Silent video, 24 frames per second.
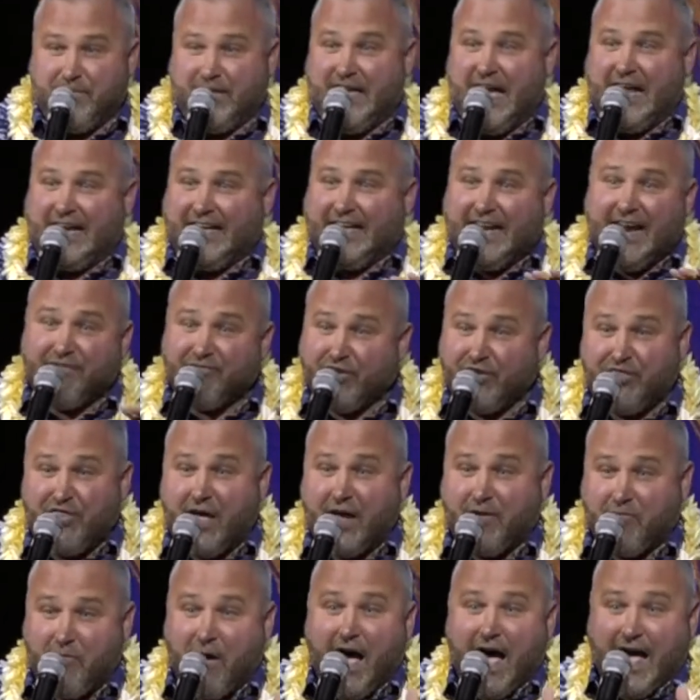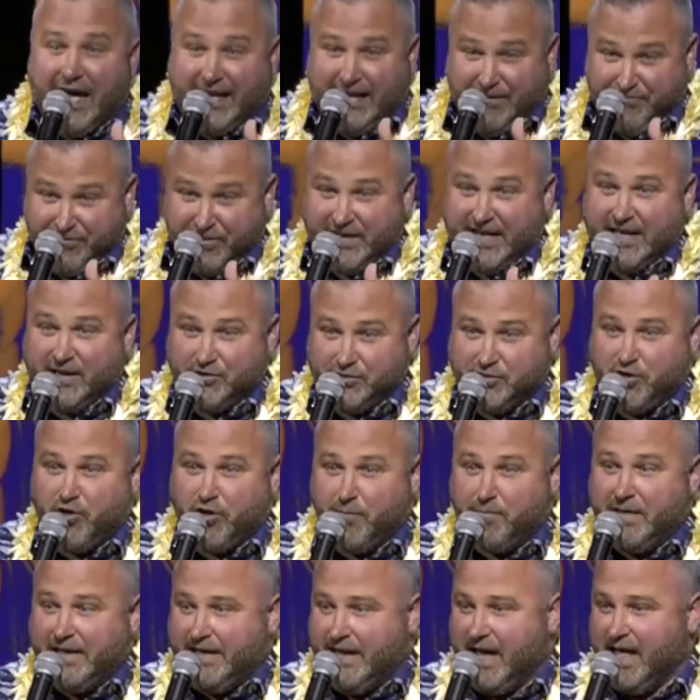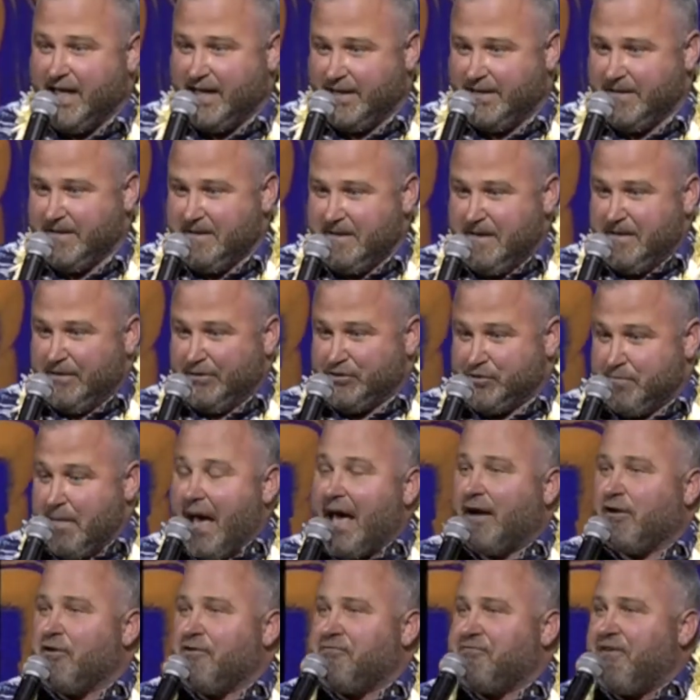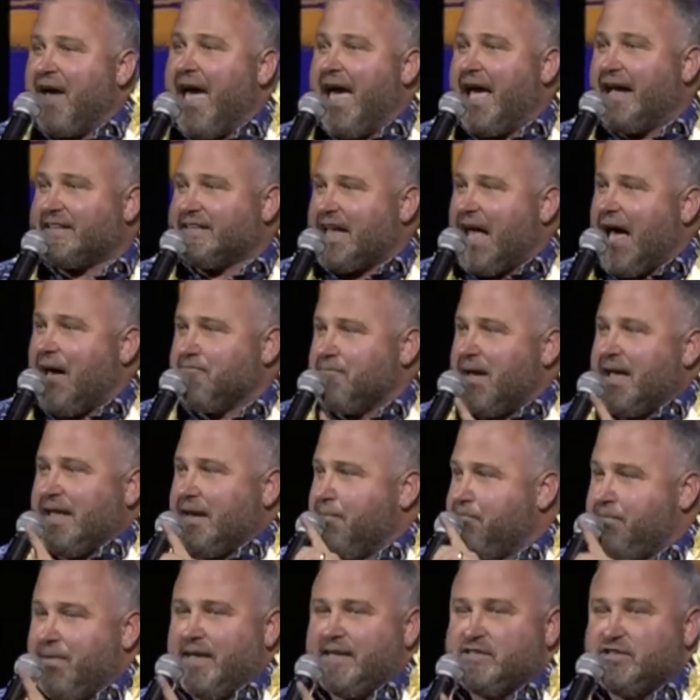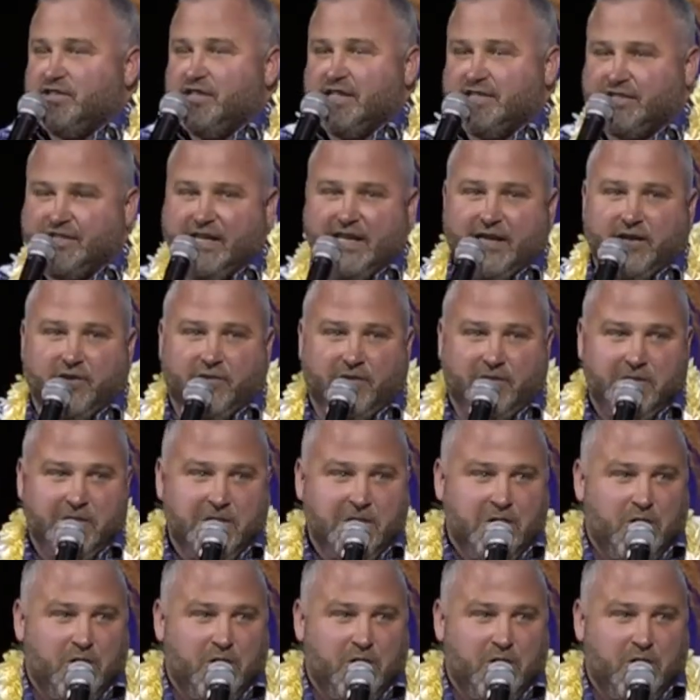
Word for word: You got to get everything right if the deal's going to be done. As a matter of fact, I made a business deal